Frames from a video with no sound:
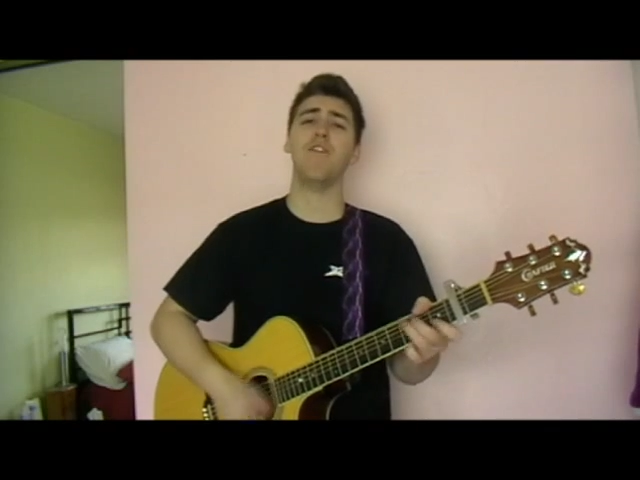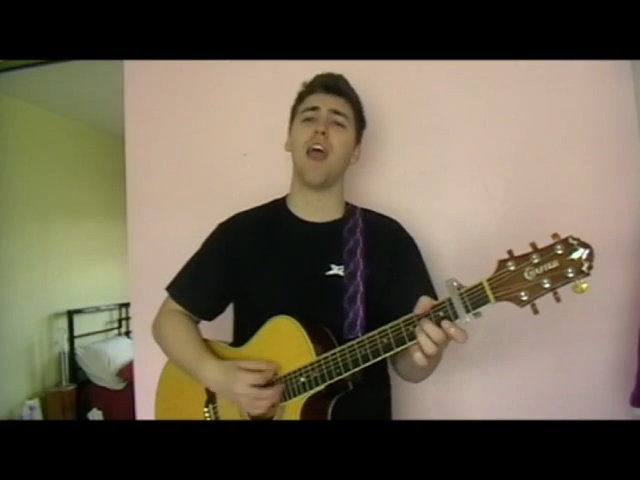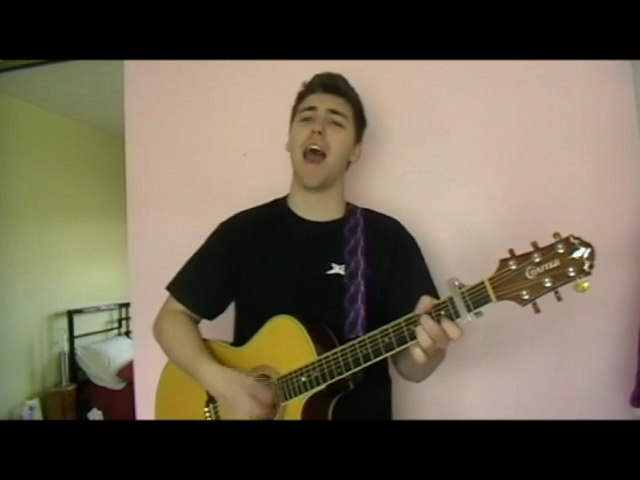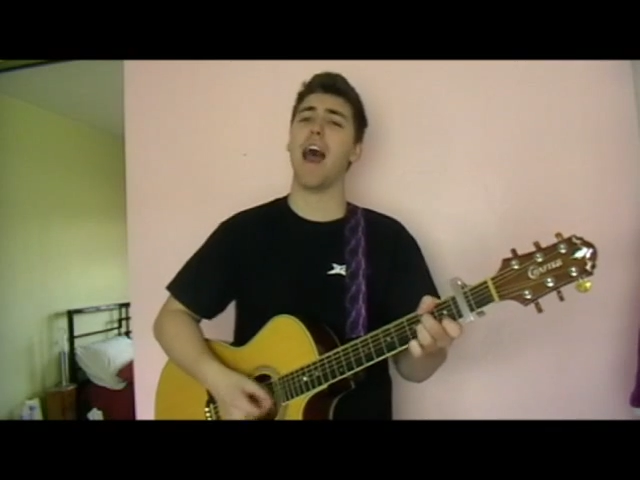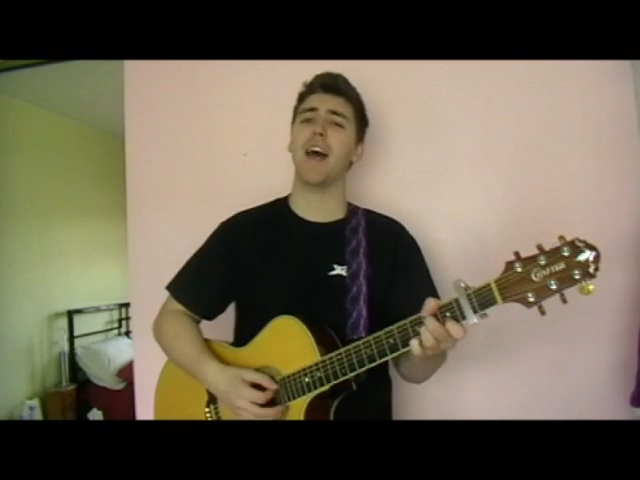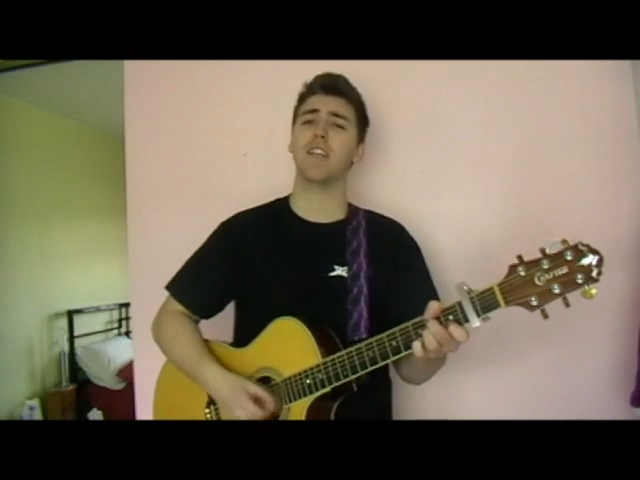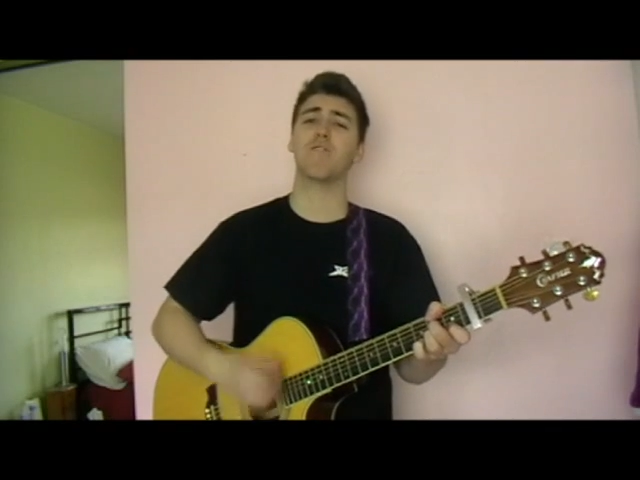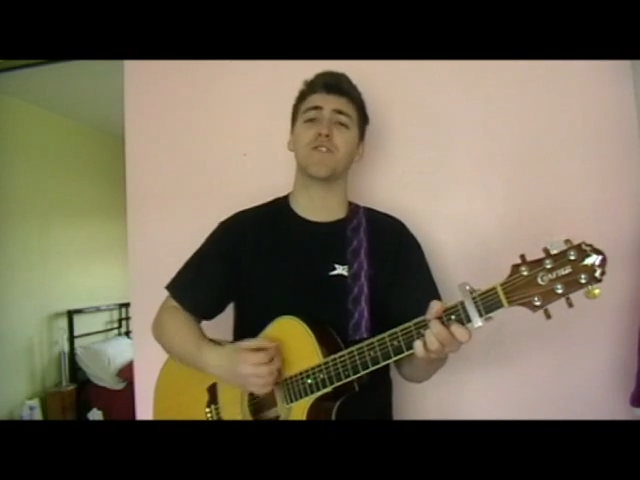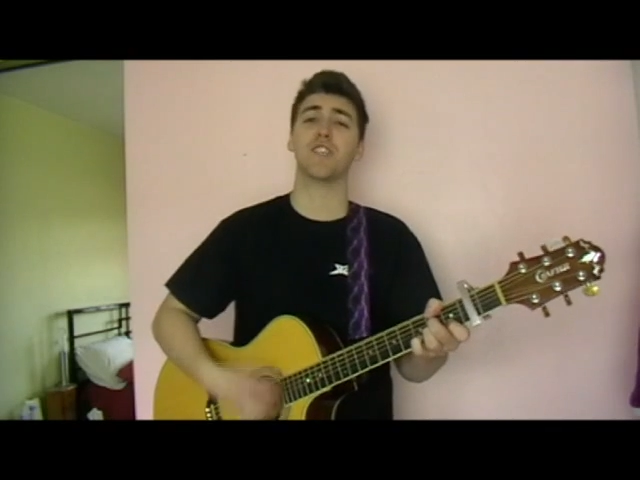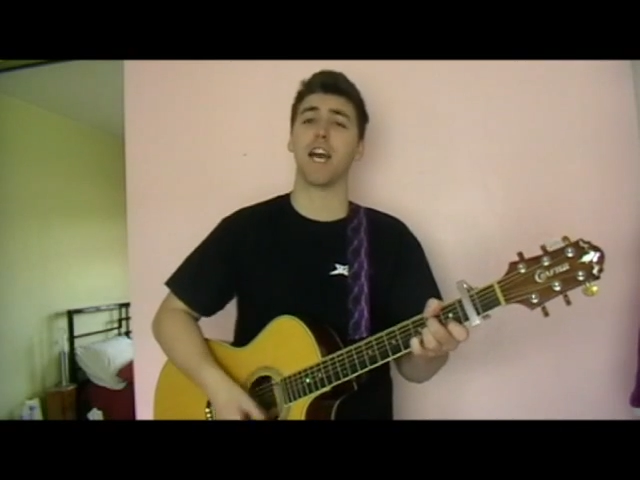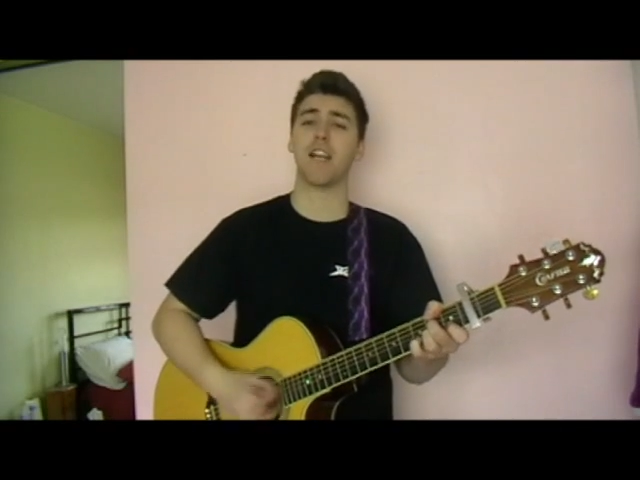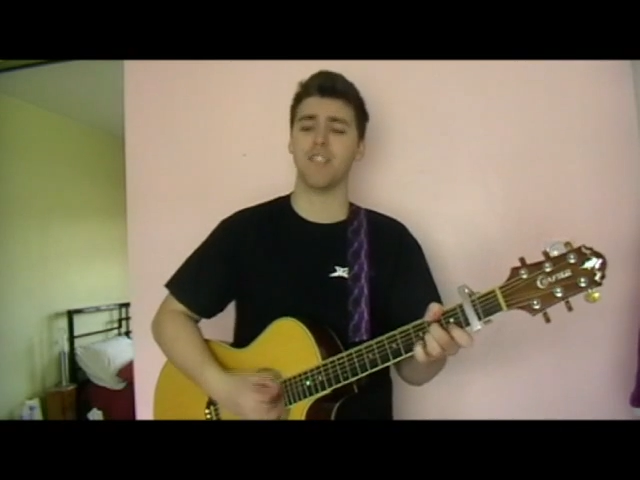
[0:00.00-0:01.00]
Leave your
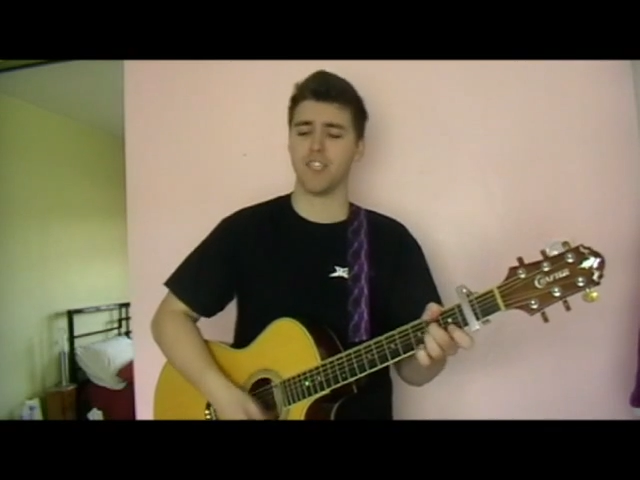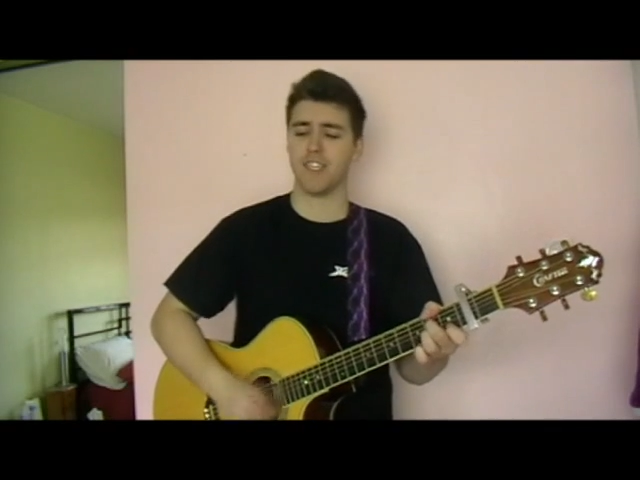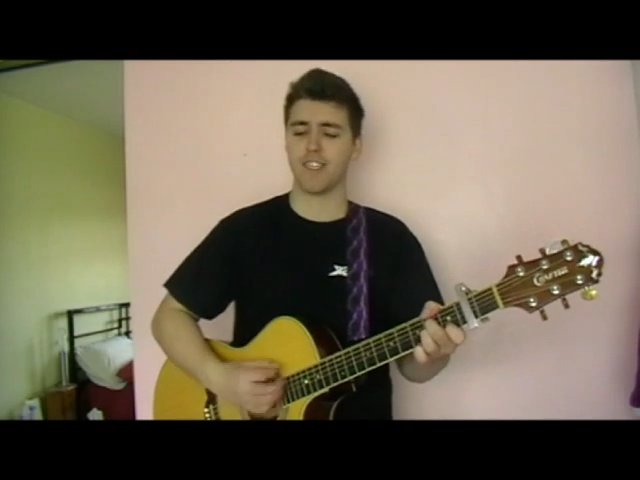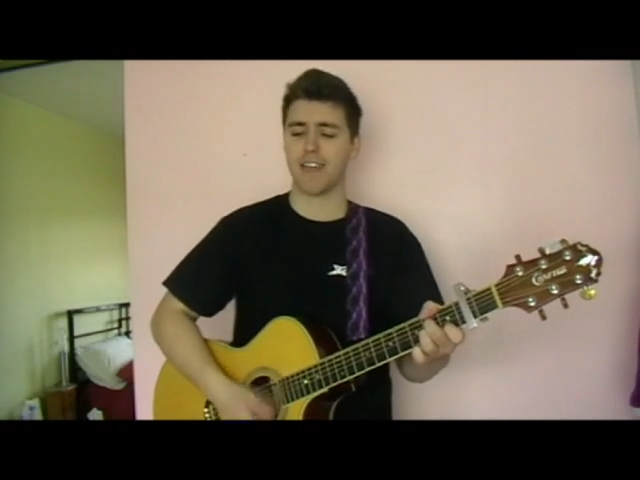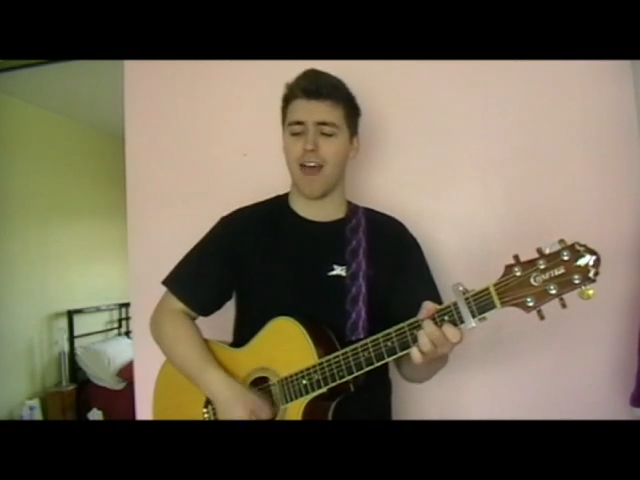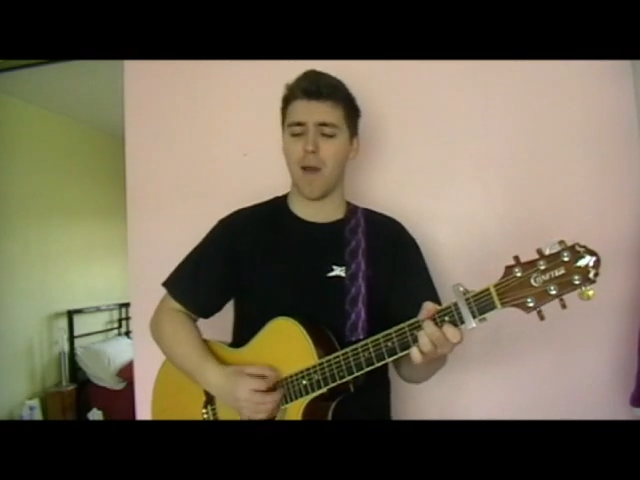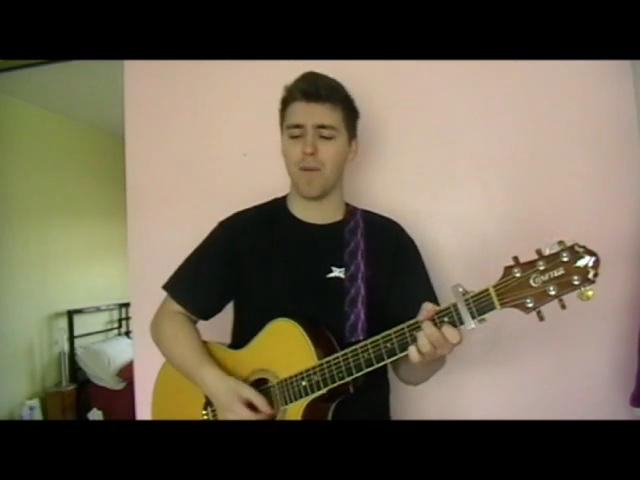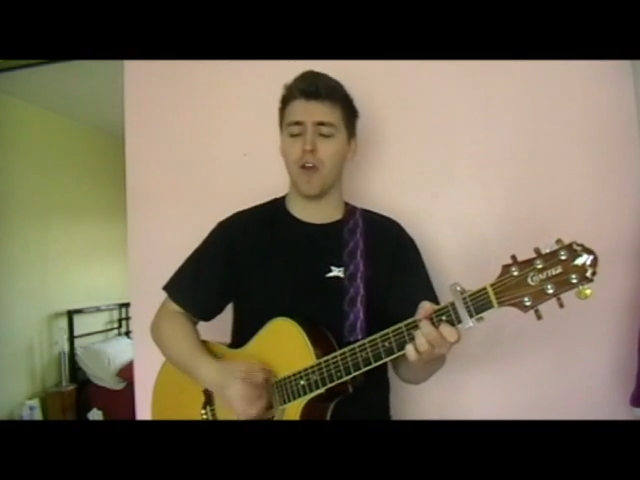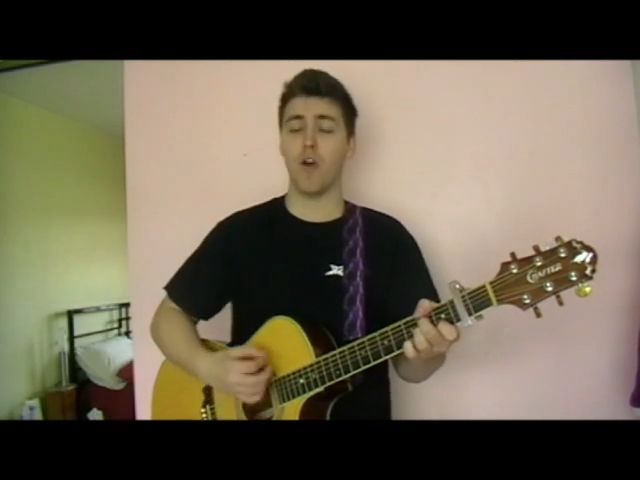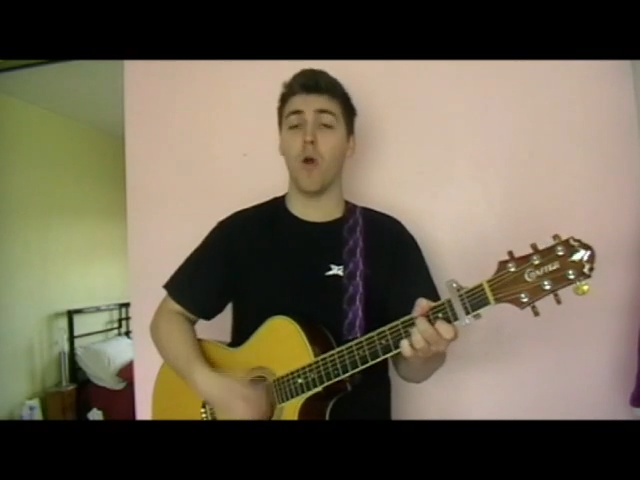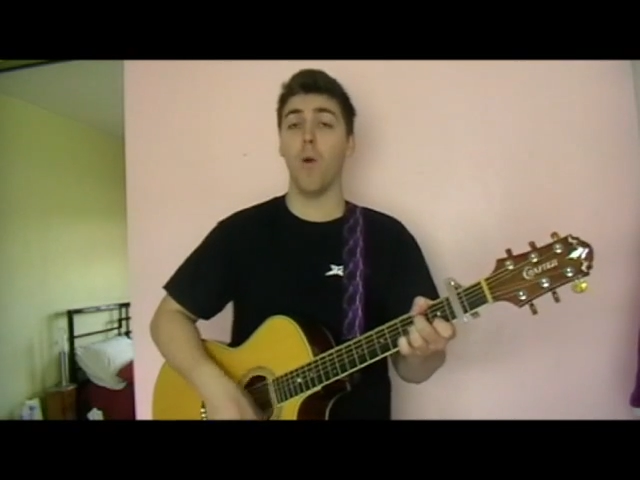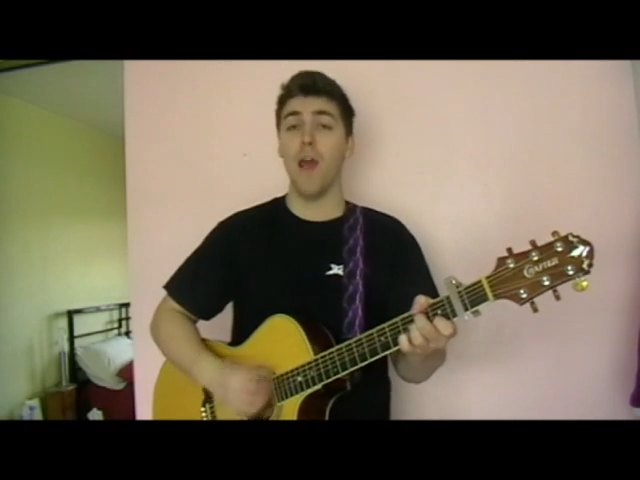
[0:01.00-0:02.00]
ideas for challenges down
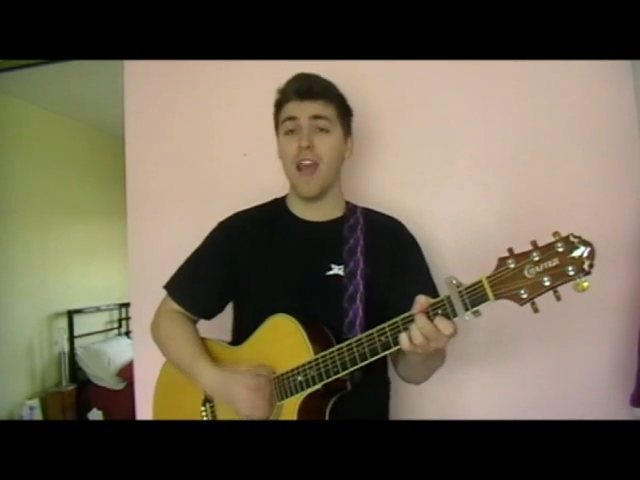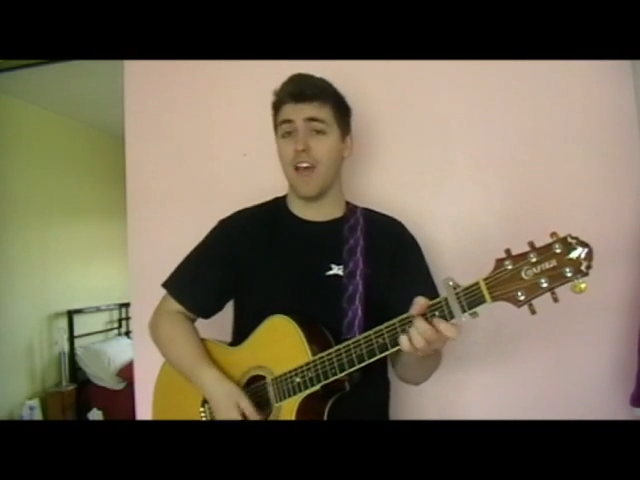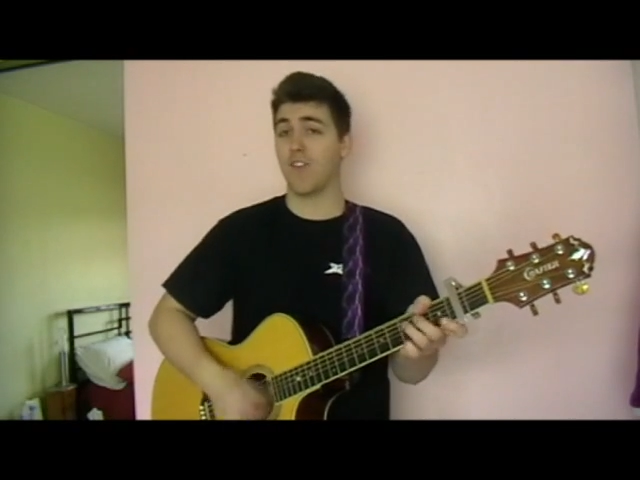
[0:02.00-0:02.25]
below